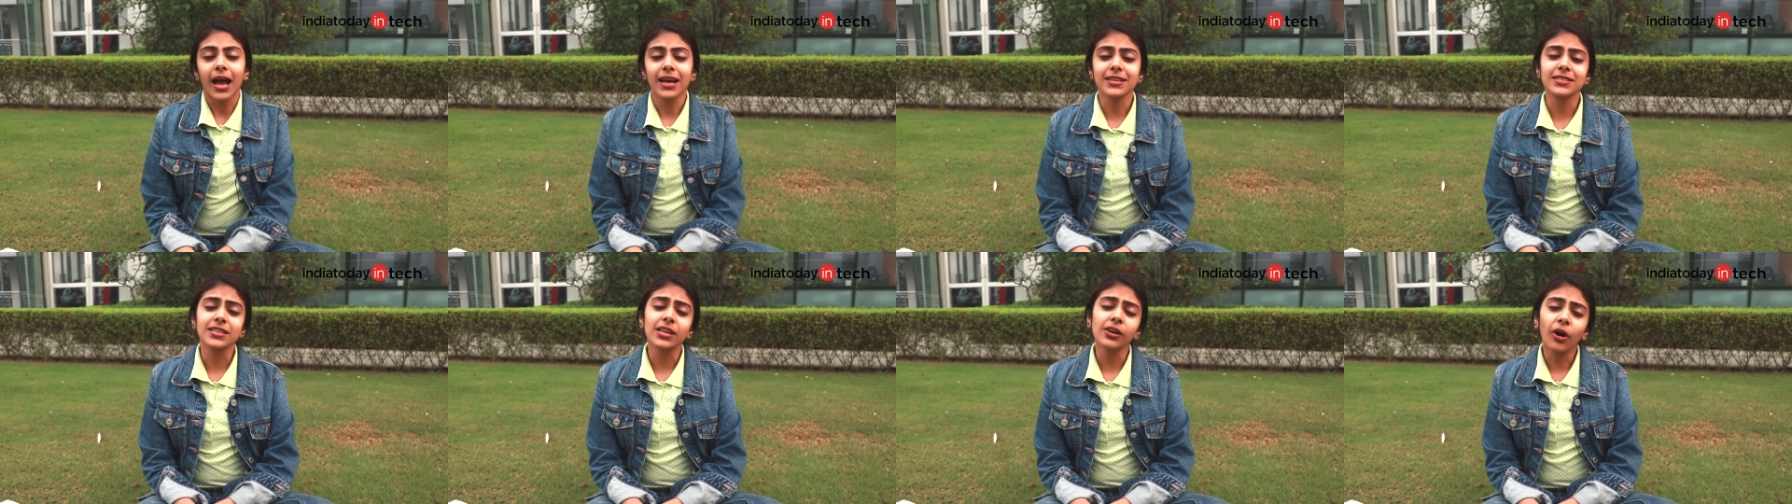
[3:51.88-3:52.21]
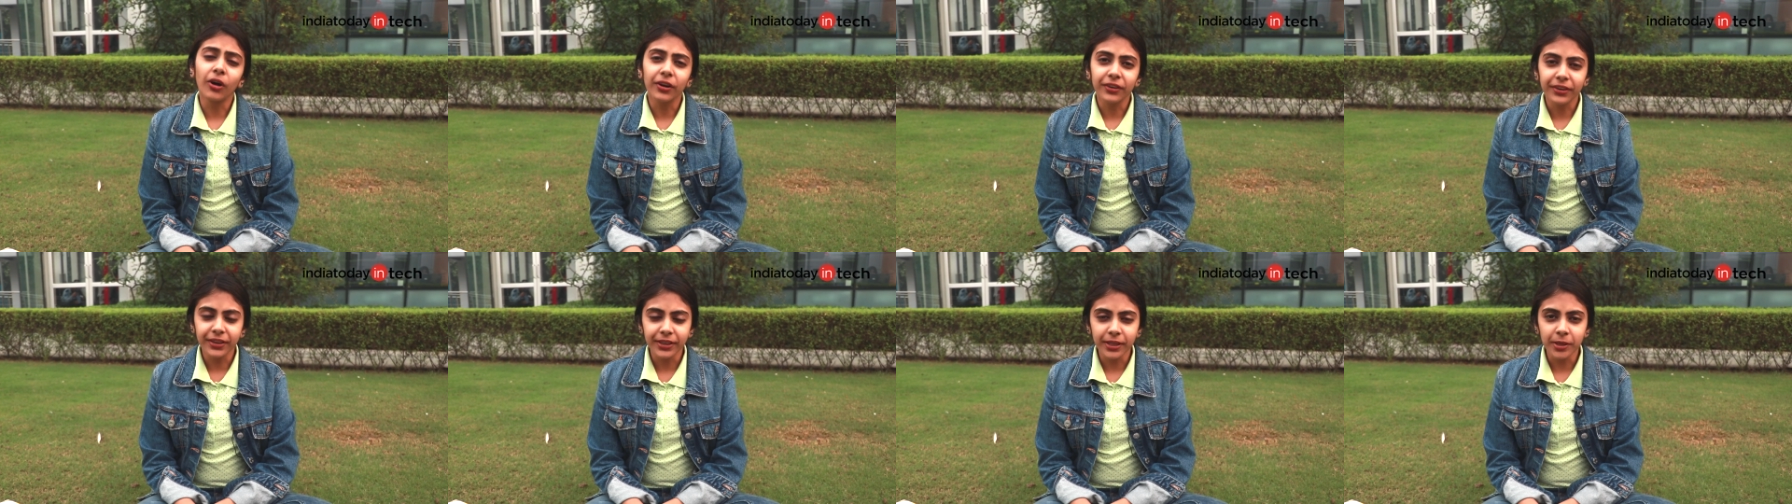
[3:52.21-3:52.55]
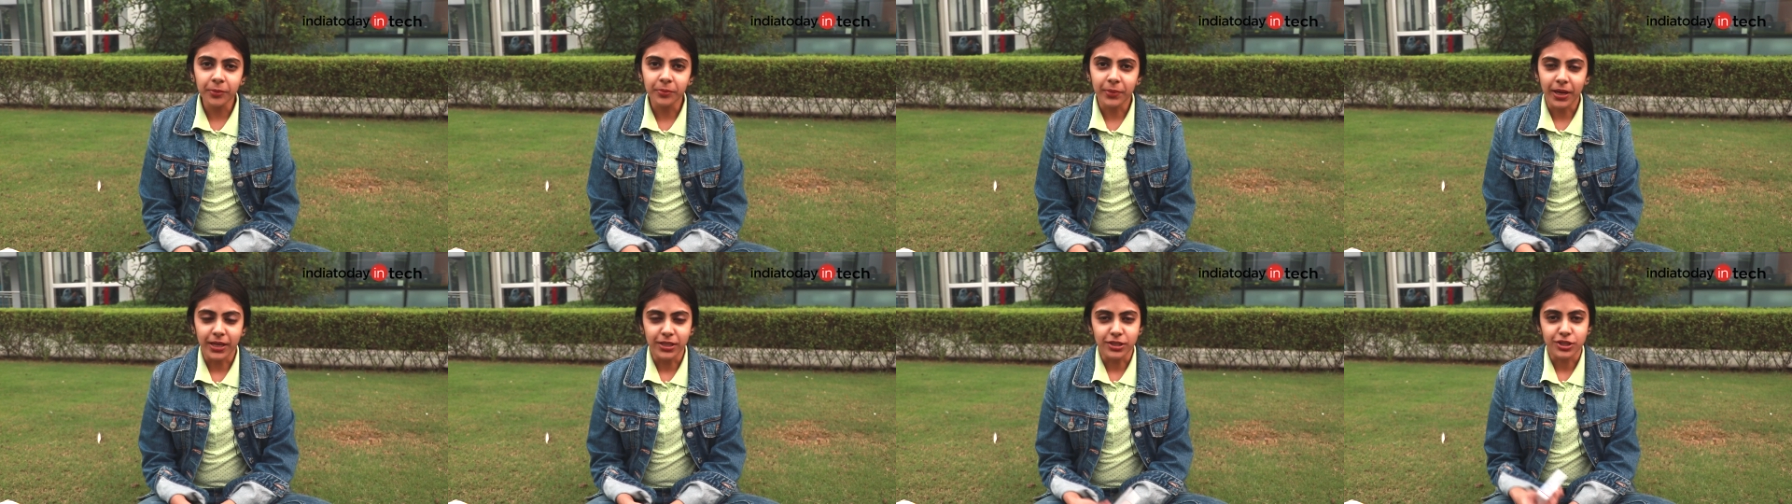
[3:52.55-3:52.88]
As I
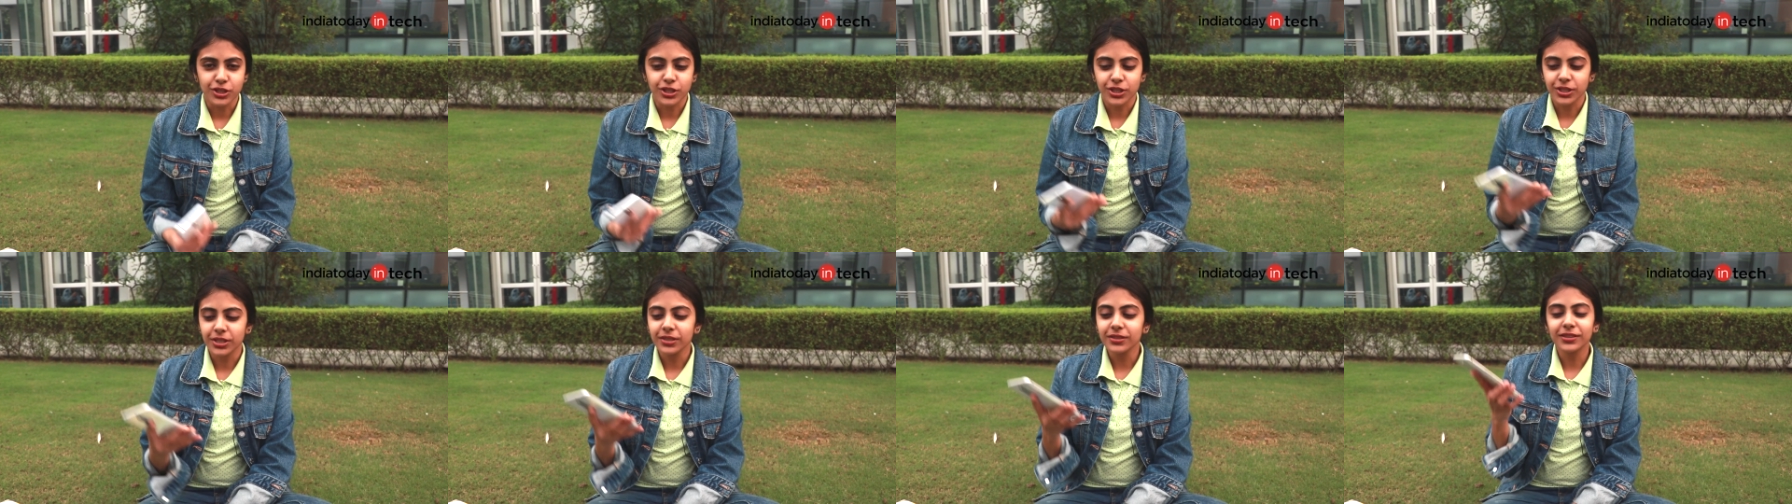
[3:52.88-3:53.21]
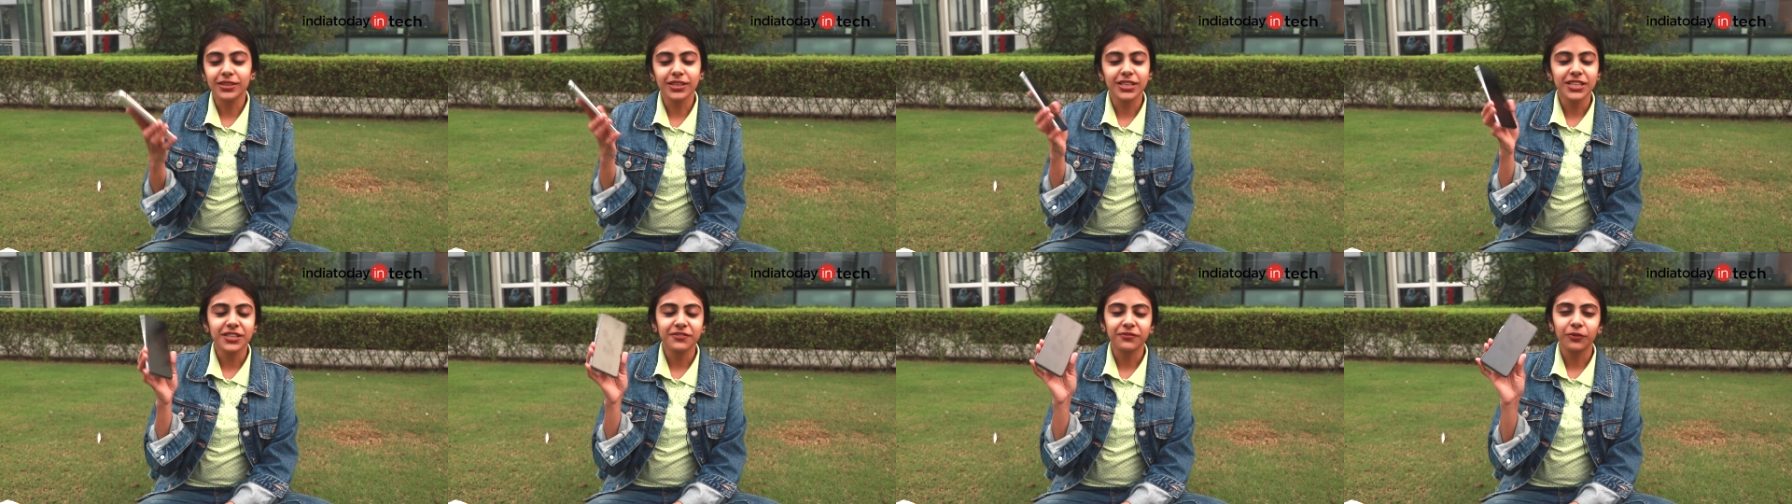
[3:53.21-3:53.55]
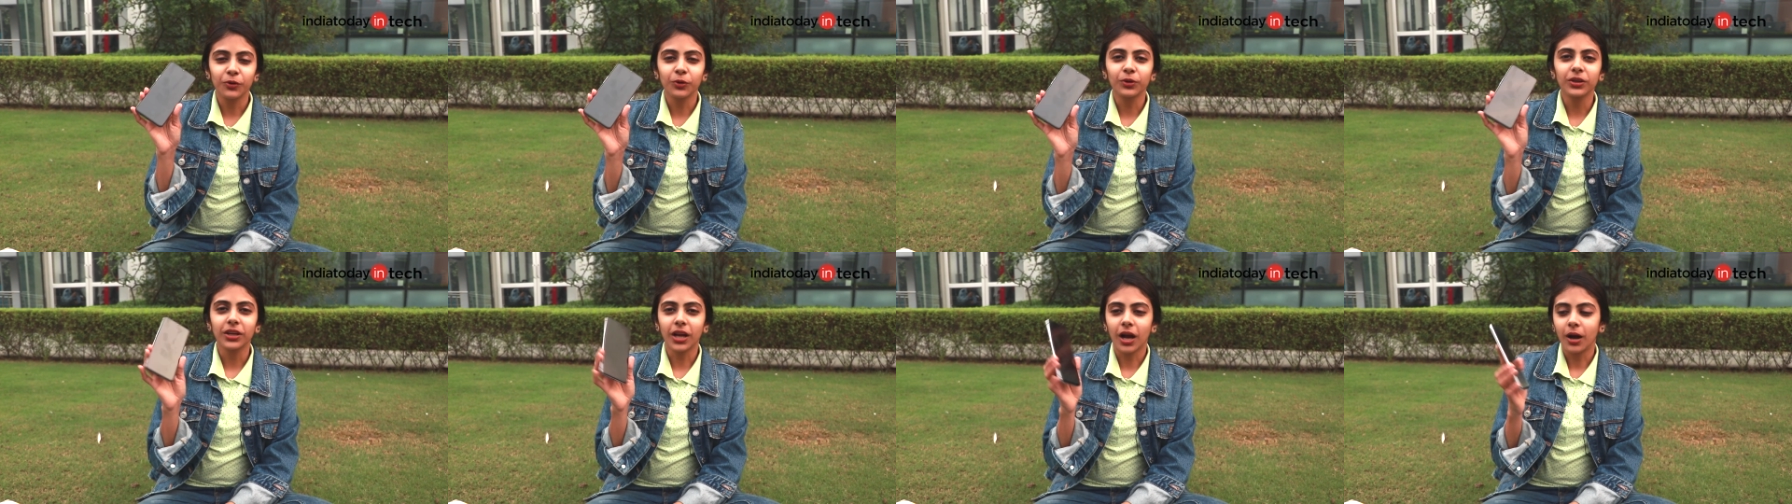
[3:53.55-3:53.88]
already mentioned, this
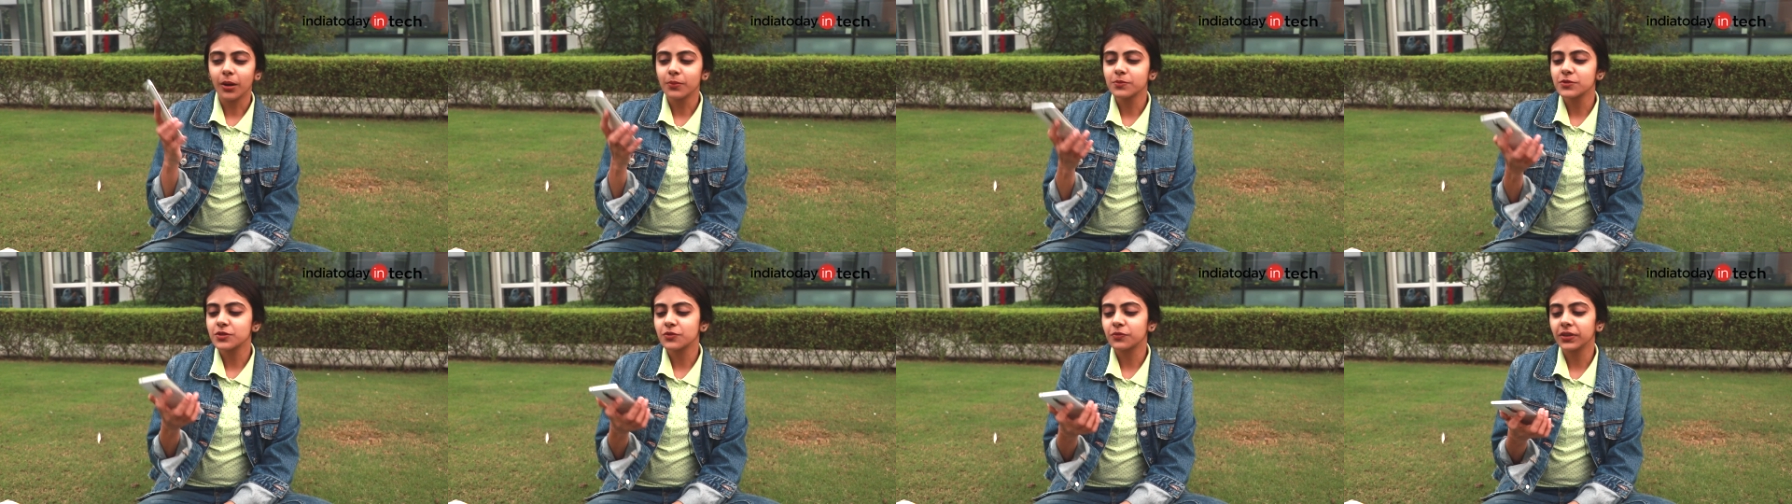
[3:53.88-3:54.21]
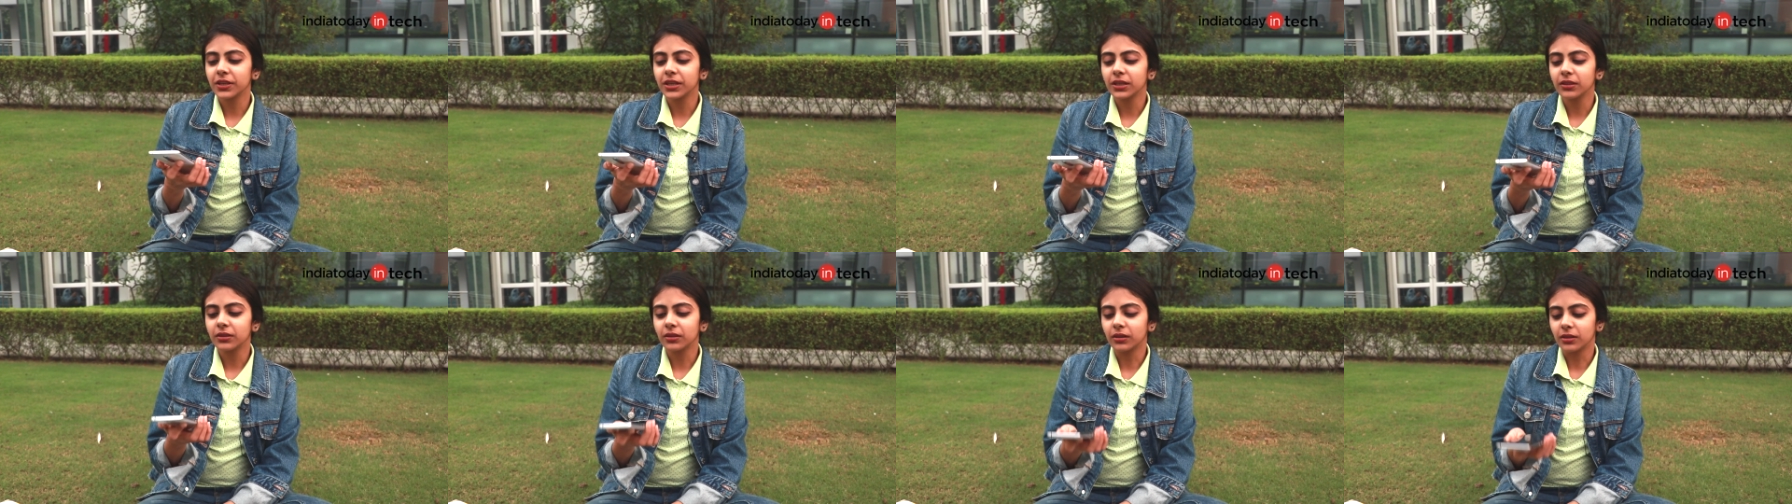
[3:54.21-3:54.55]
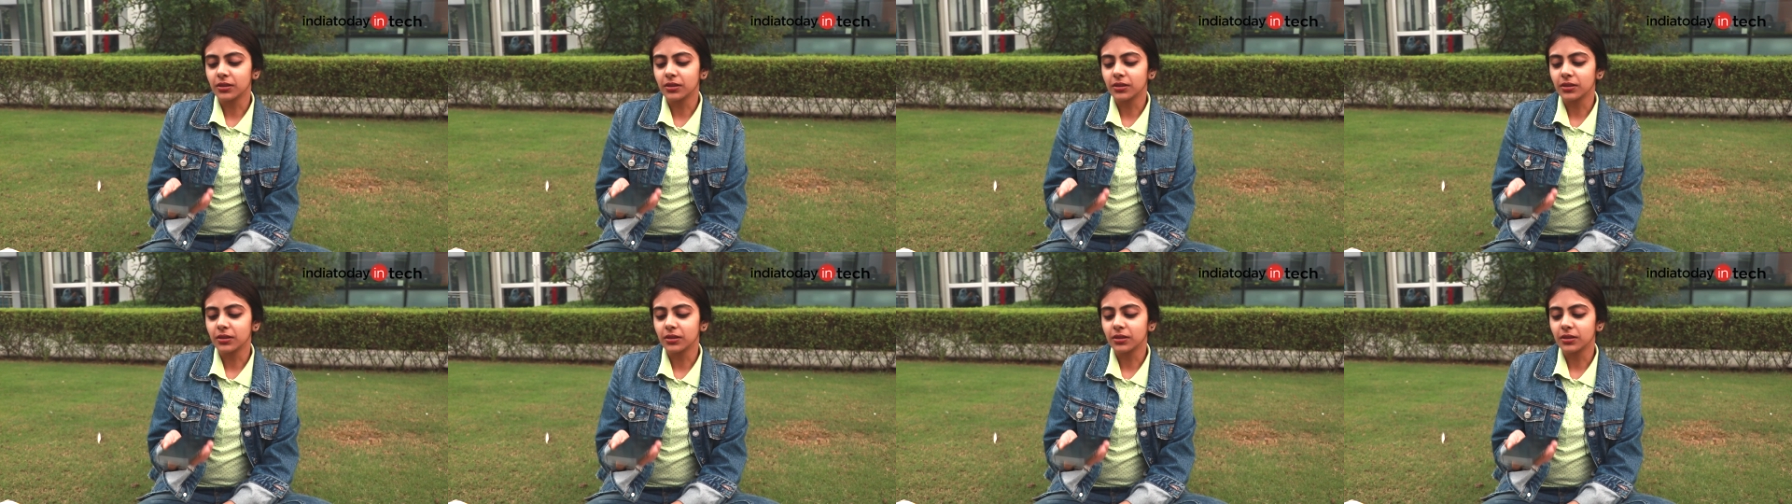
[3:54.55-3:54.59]
phone comes with